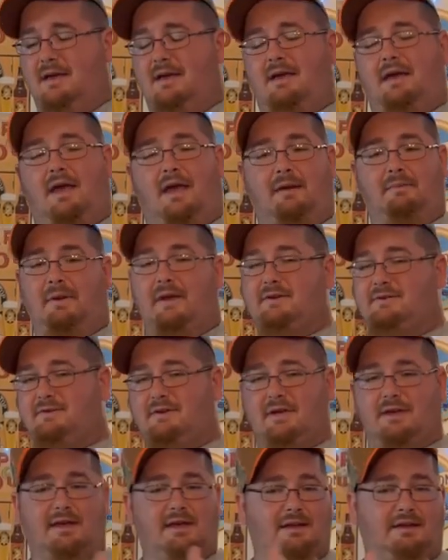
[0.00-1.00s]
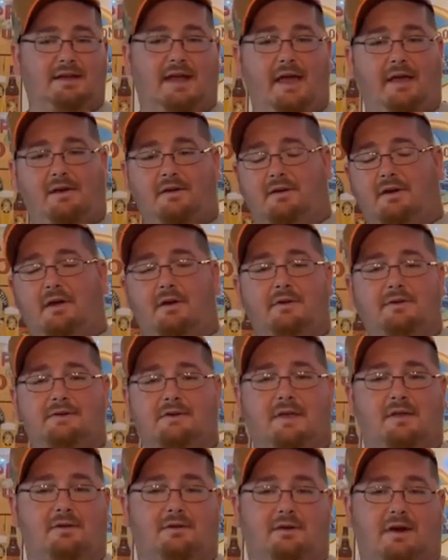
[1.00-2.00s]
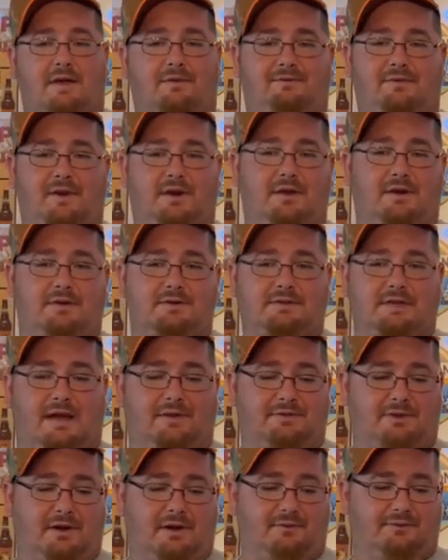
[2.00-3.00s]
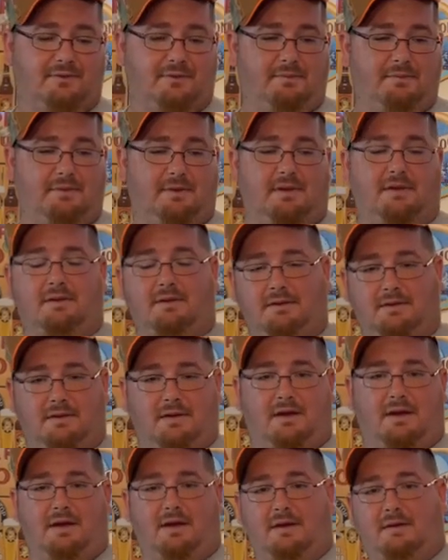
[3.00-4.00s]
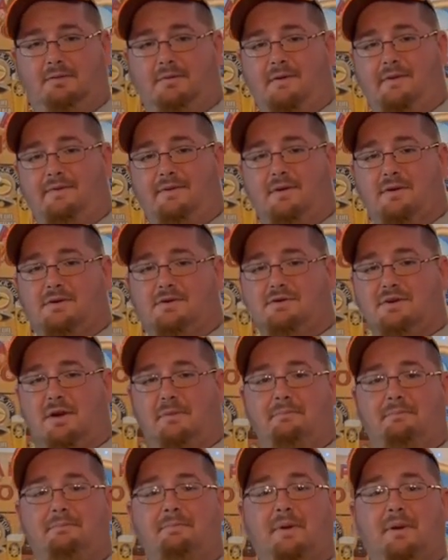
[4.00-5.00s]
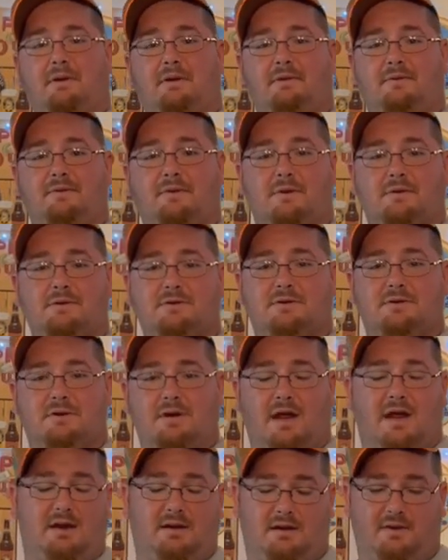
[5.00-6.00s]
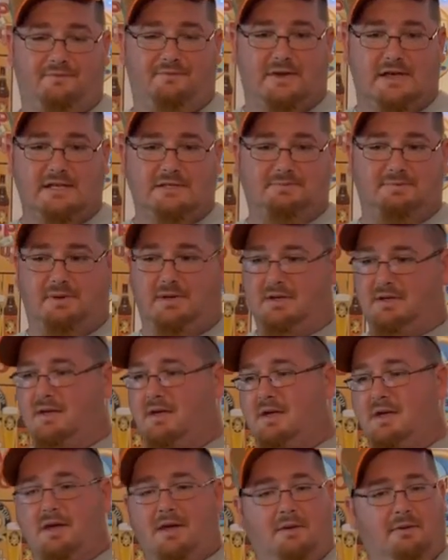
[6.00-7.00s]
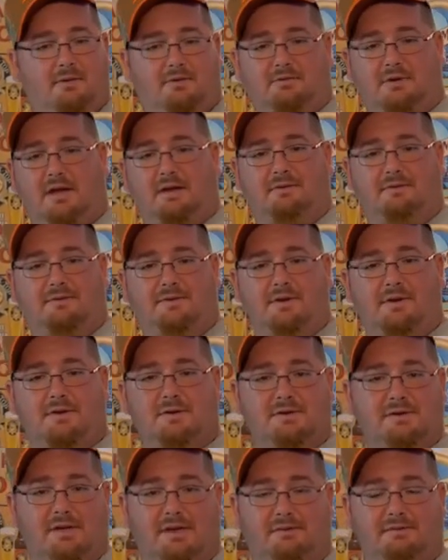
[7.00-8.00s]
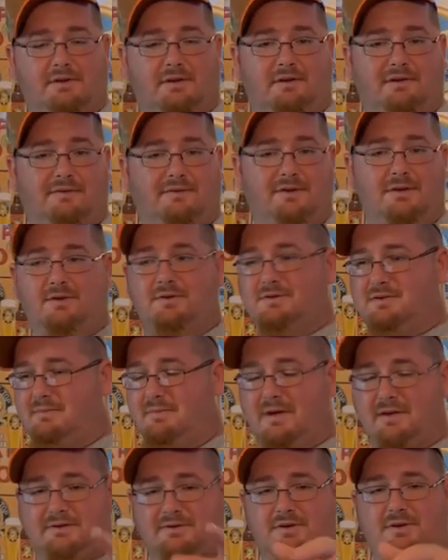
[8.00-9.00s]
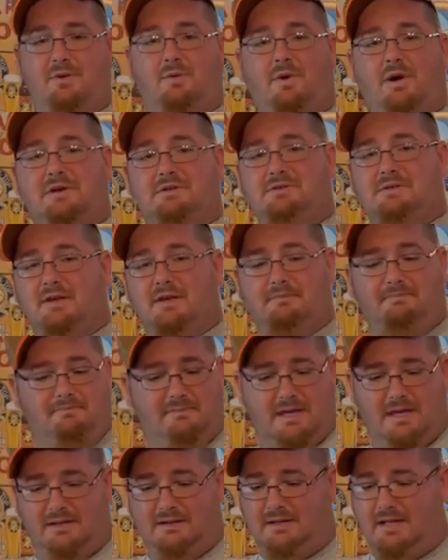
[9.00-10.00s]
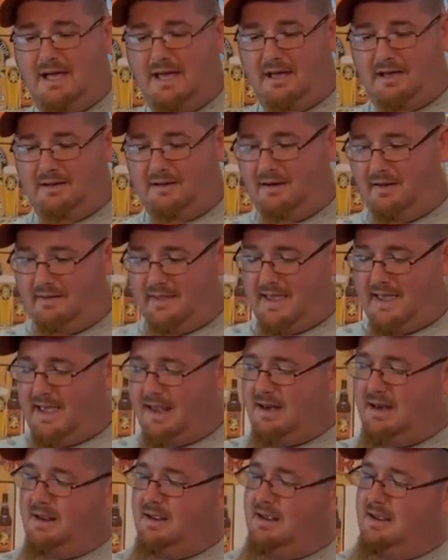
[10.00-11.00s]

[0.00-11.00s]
And make sure you hit like on all those other great videos out there from uh, reviewers on Beer Reviewers United on Facebook. Great reviewers leaving their reviews, and make sure you watch them, hit like and all that.